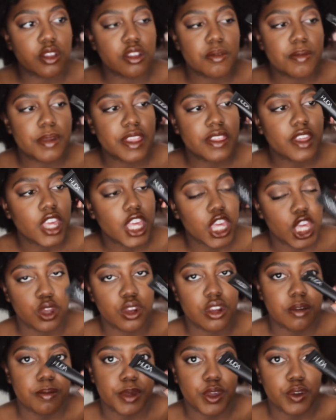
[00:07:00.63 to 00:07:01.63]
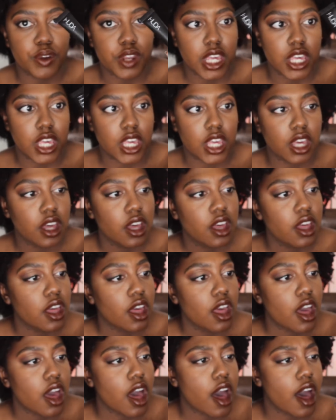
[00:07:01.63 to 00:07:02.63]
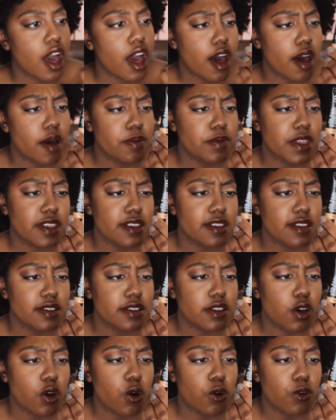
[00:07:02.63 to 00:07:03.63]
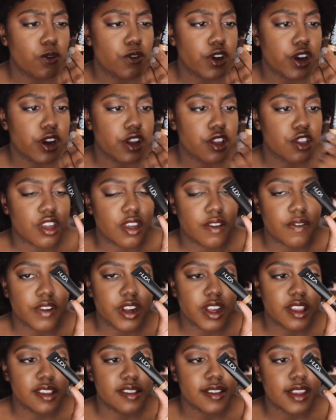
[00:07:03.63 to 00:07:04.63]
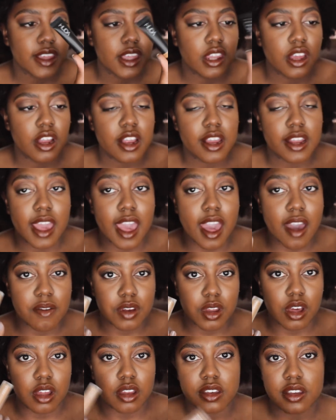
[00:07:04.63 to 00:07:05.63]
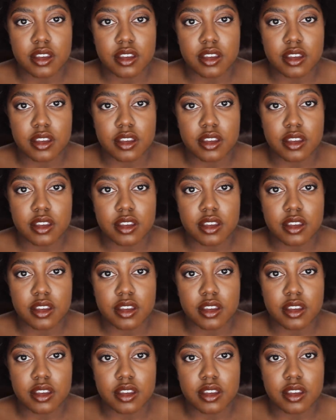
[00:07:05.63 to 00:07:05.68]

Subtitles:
to be the Huda Beauty. This is the Overachiever concealer, and I have it on